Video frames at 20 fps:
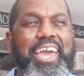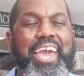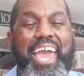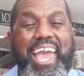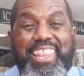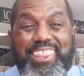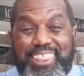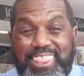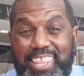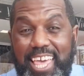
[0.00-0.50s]

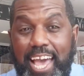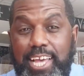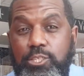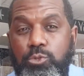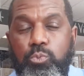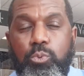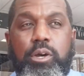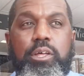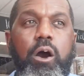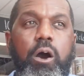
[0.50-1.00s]
And
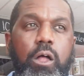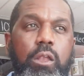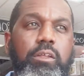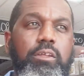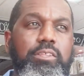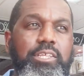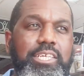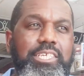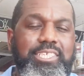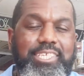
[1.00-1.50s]
that's what all
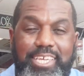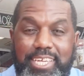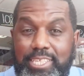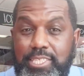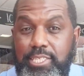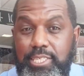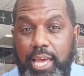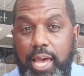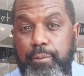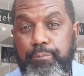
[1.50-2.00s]
of these
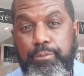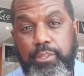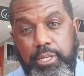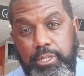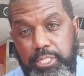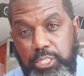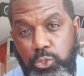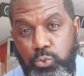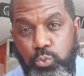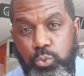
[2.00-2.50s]
end time
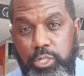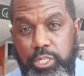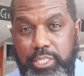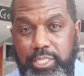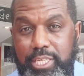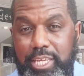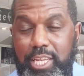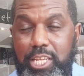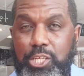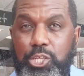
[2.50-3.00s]
things is really
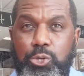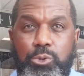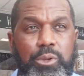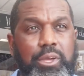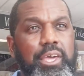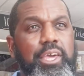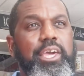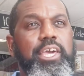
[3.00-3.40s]
telling you.